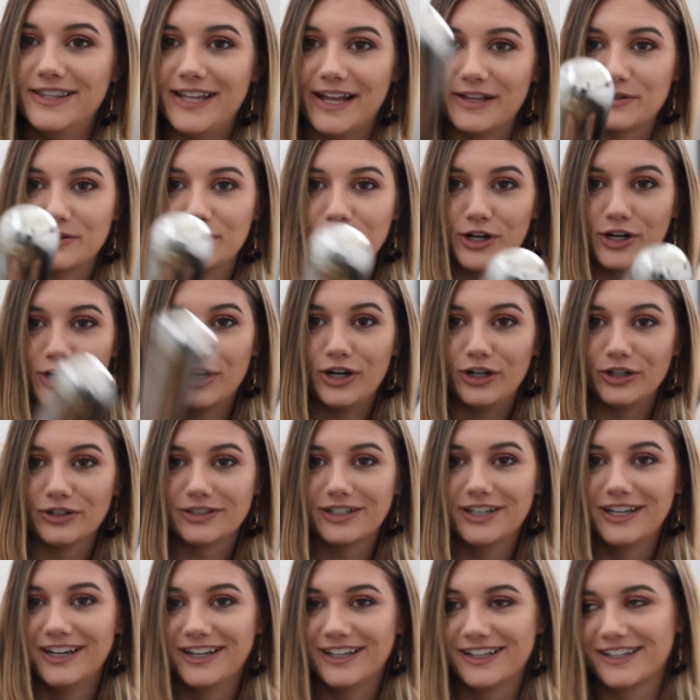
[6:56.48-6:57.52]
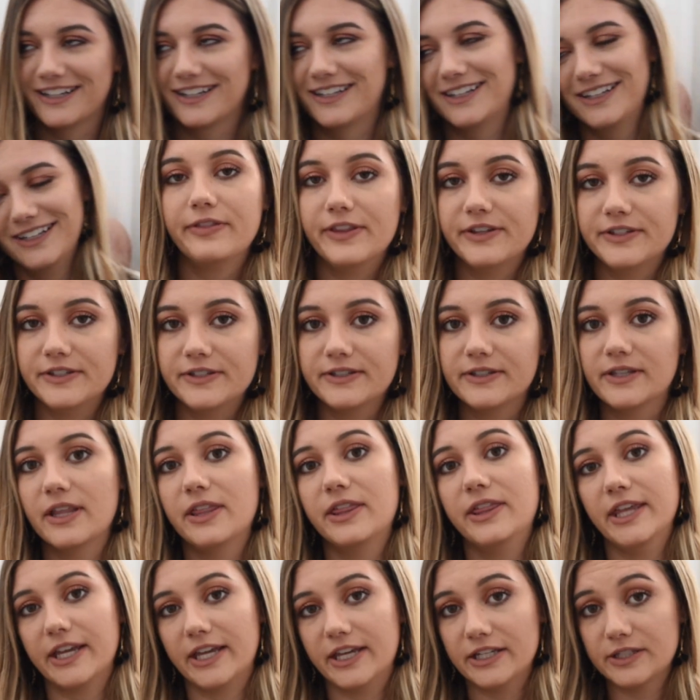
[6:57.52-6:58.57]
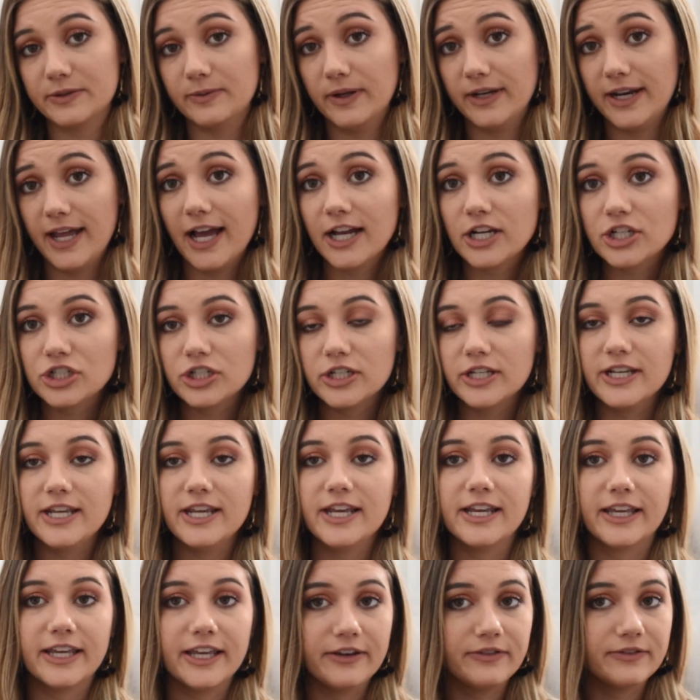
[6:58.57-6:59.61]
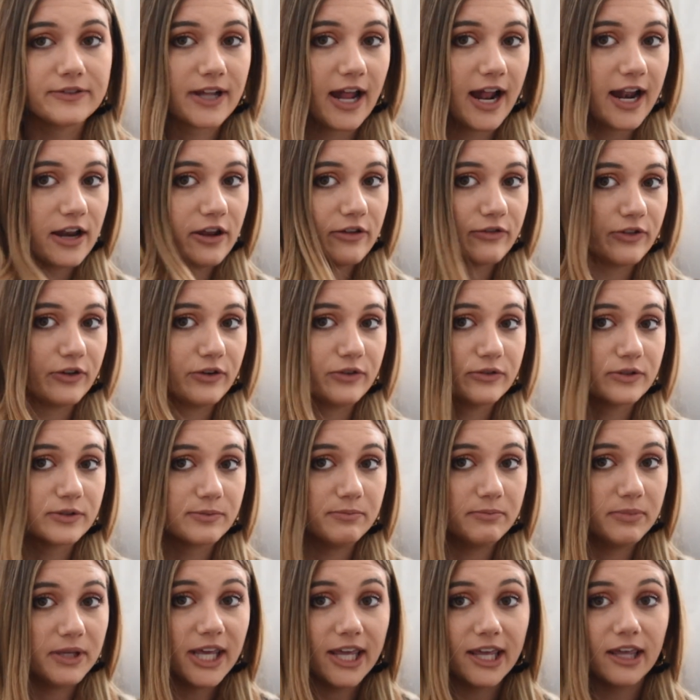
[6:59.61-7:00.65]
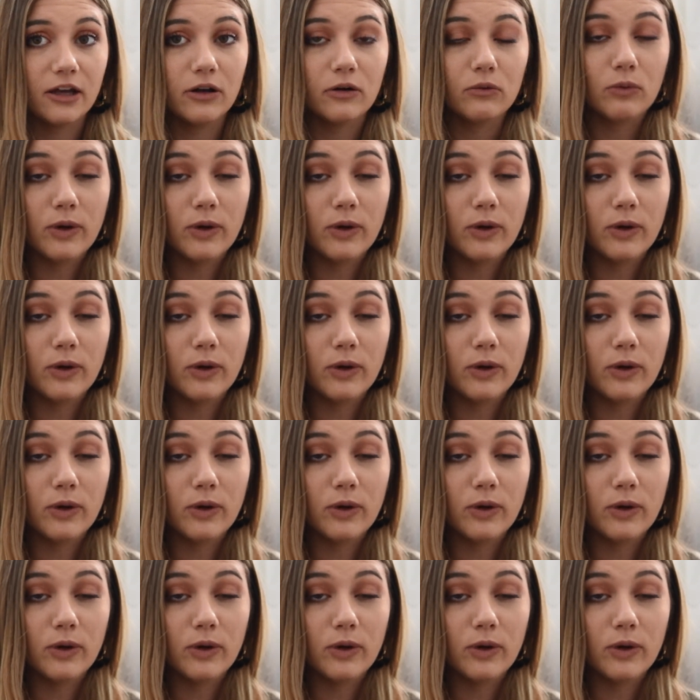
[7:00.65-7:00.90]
that's what they're called. This is the thickest one actually. It gives kind of those big